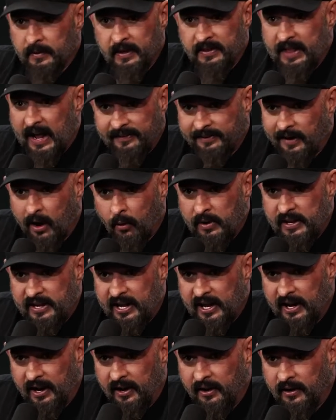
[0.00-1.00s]
That's how we
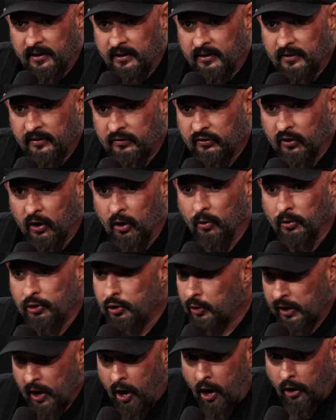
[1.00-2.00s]
did it. So
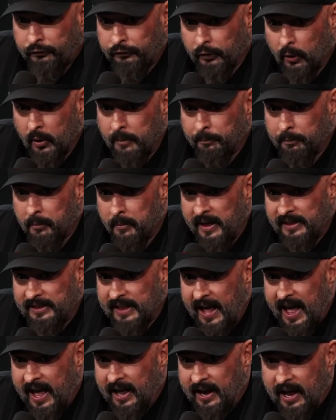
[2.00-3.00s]
you can also implement
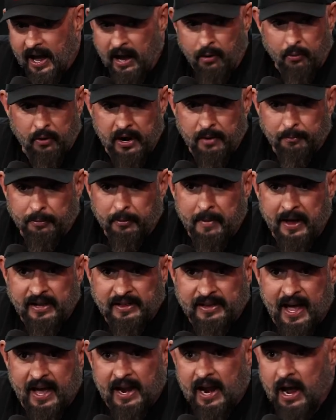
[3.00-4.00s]
that. I would
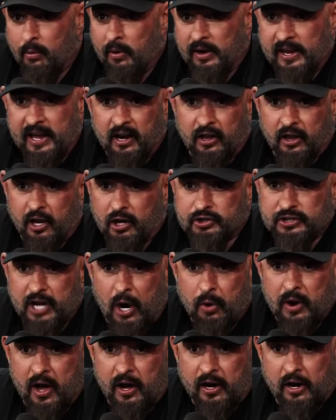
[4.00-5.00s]
implement that. I would get a little
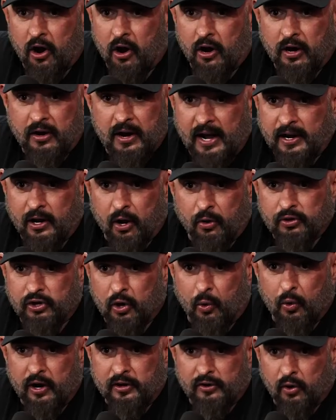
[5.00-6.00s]
donut cart and I'd go
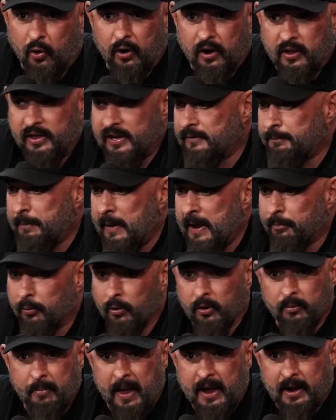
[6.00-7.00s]
door to door to these
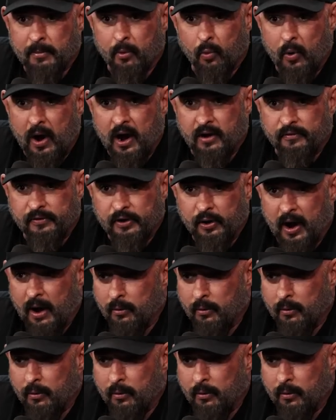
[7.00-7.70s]
people and make them aware of you.